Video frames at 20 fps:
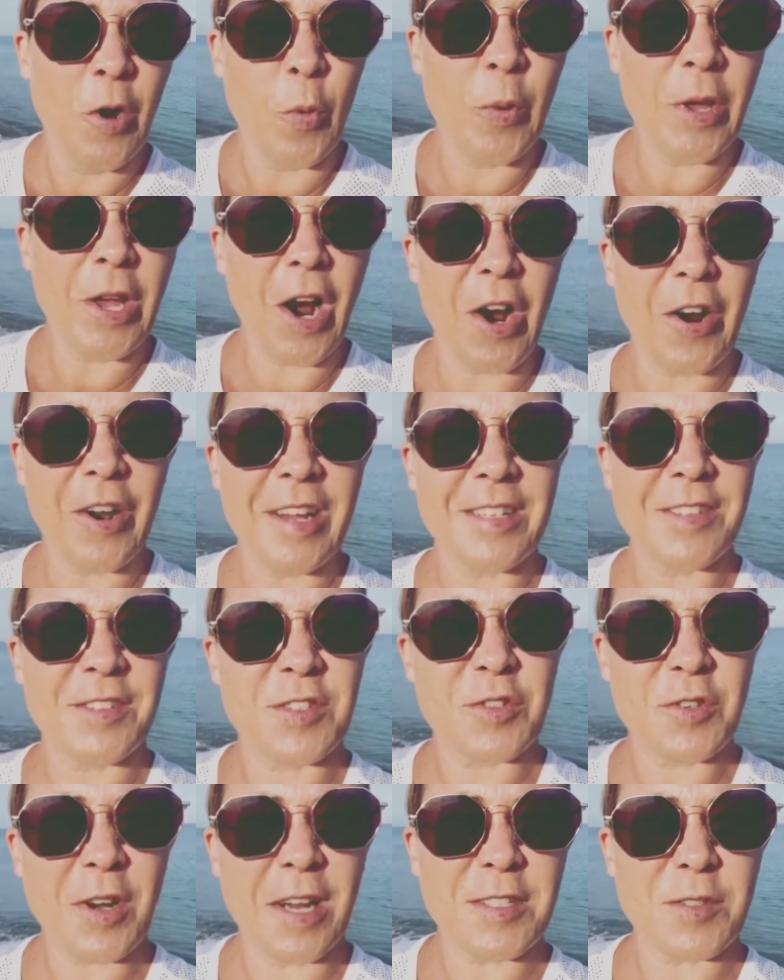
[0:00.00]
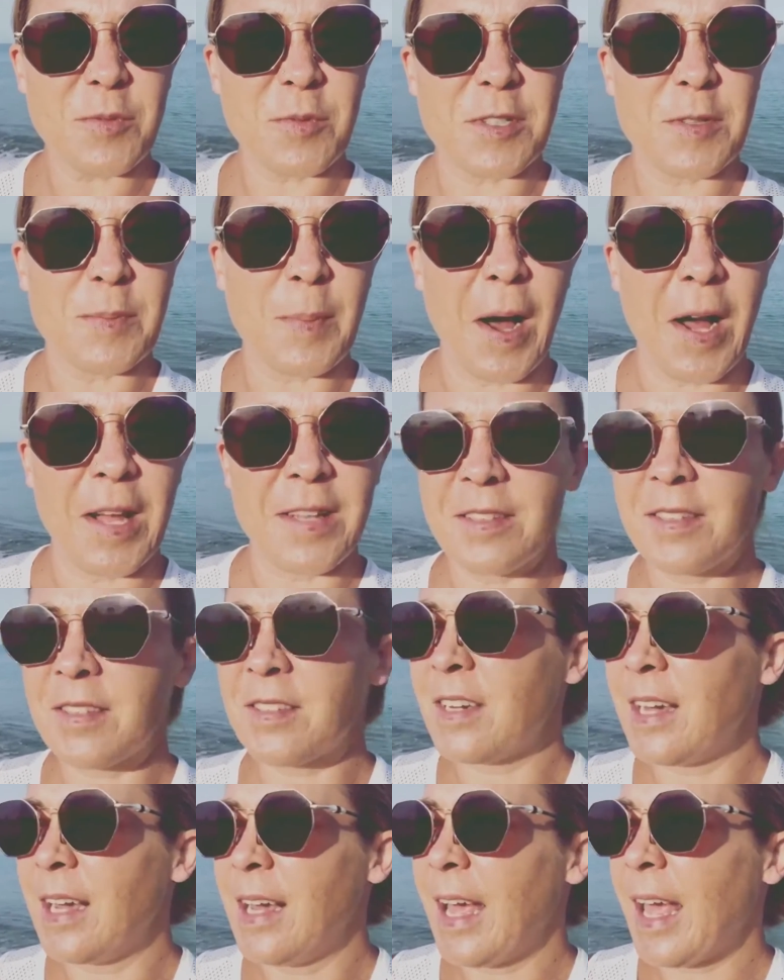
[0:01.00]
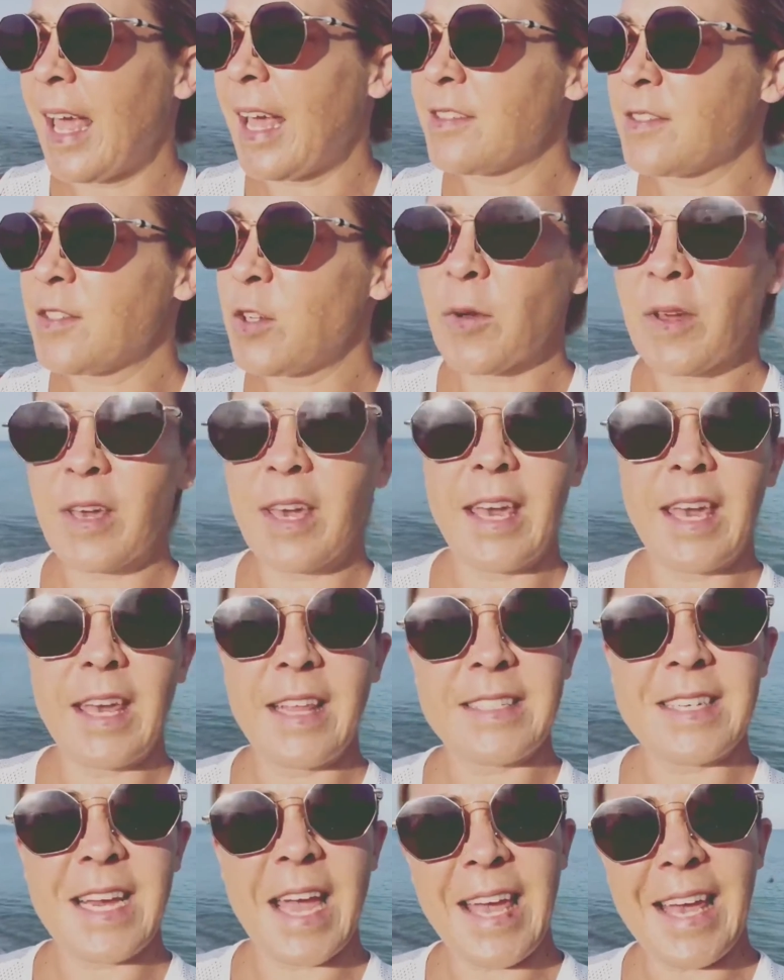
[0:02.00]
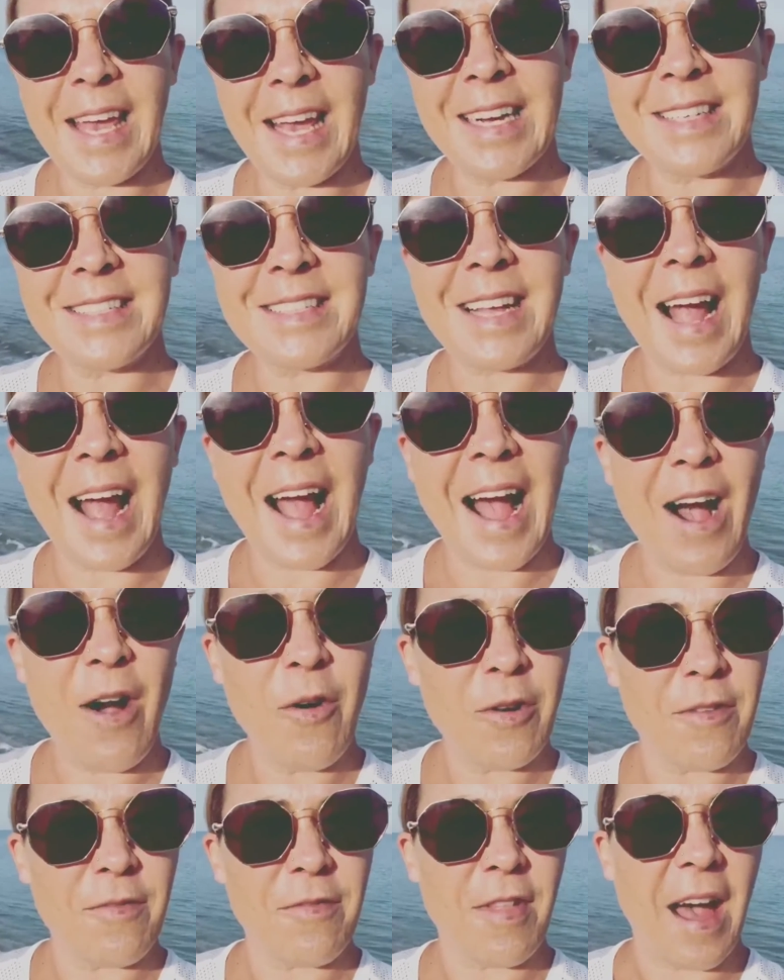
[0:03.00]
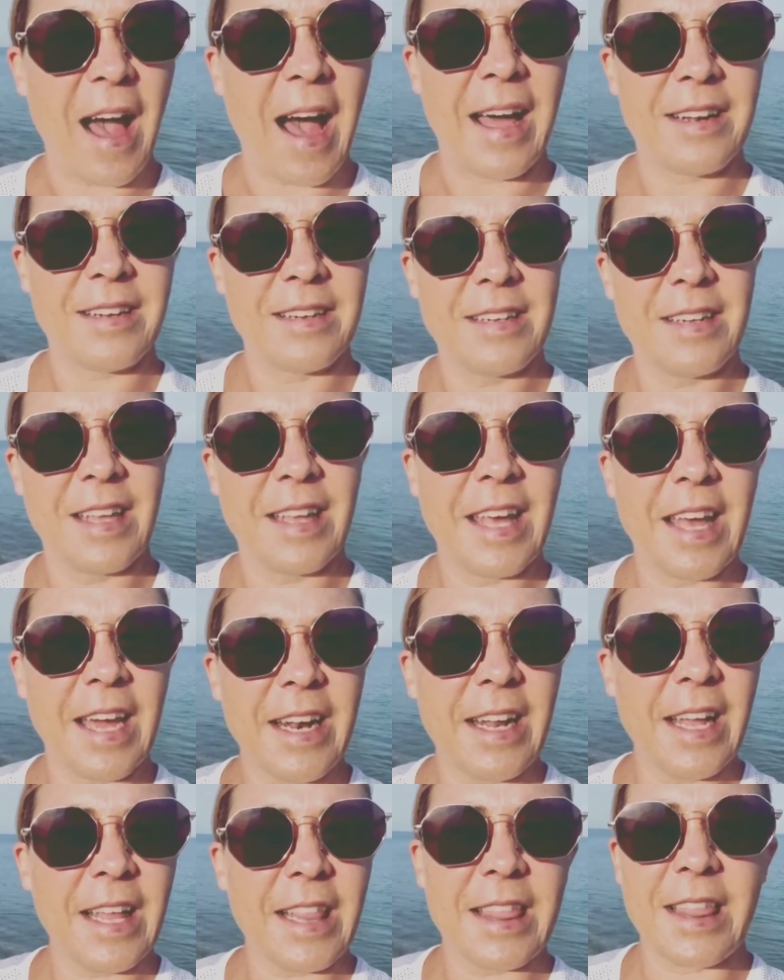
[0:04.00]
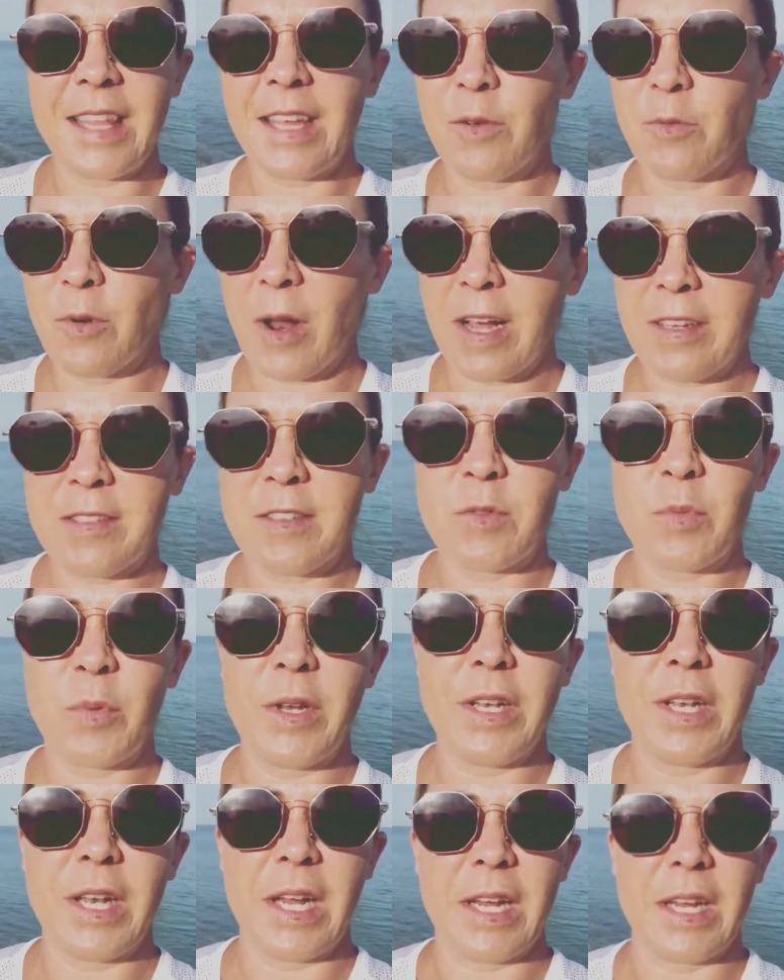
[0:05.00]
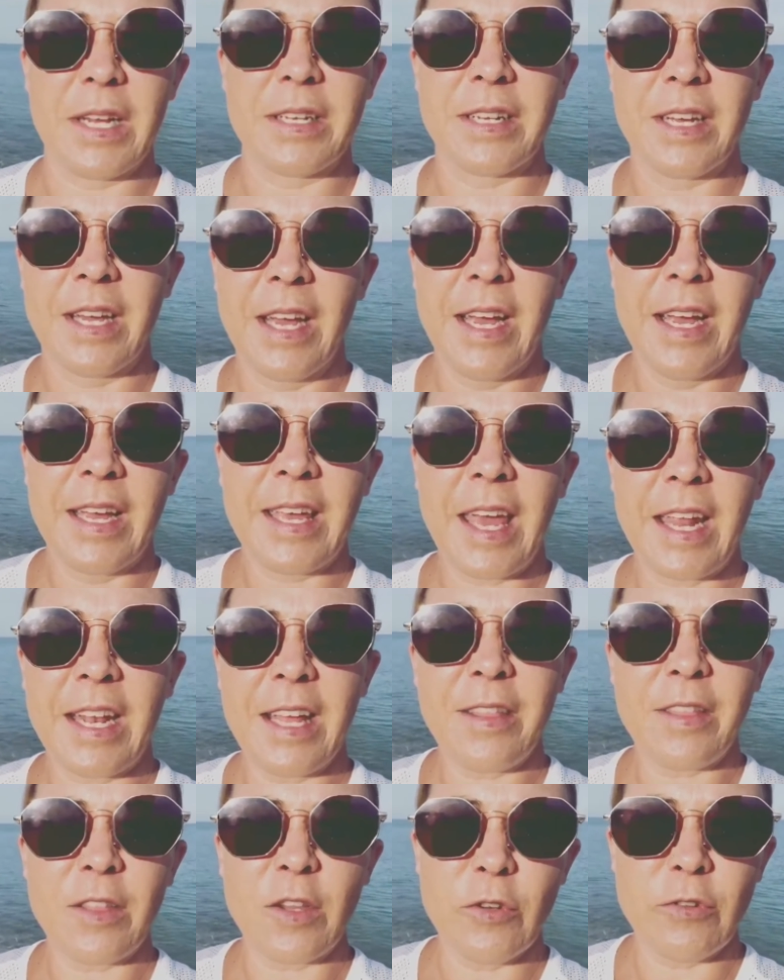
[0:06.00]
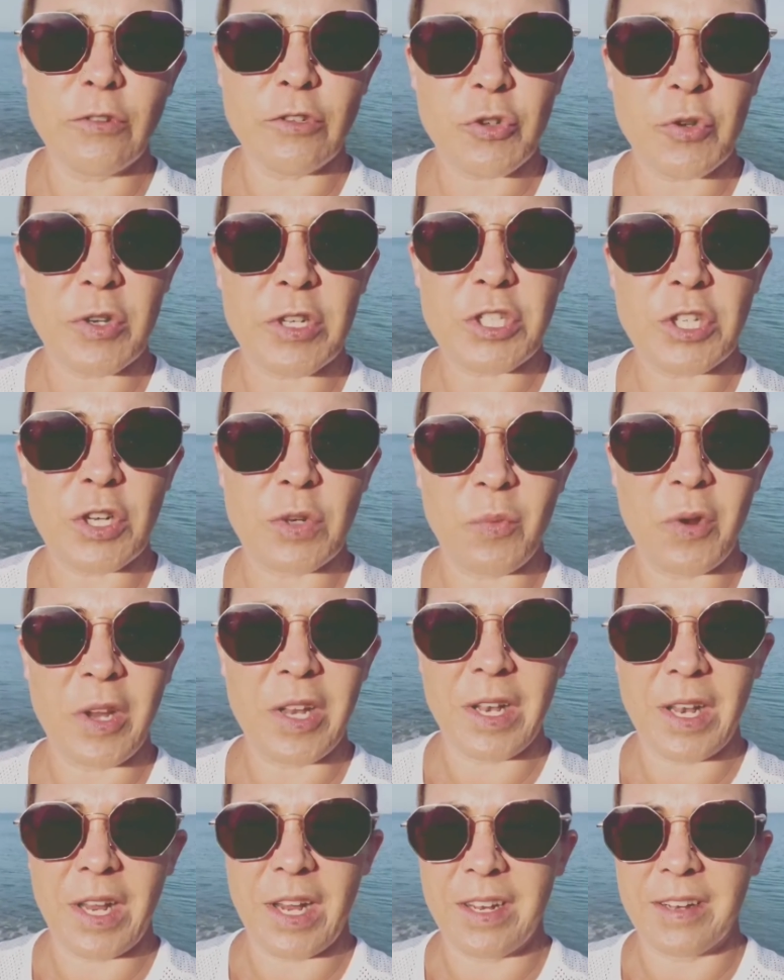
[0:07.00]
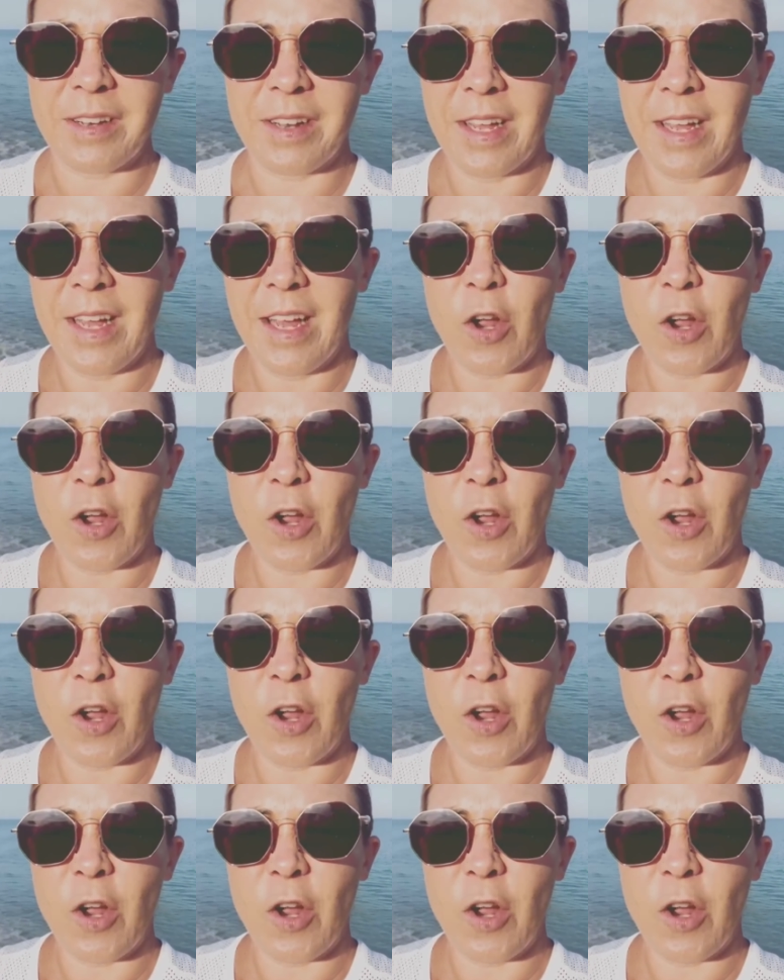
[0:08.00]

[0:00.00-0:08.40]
We are in stress response. And so taking us out of that, getting the rest we need, getting the nutrition we need,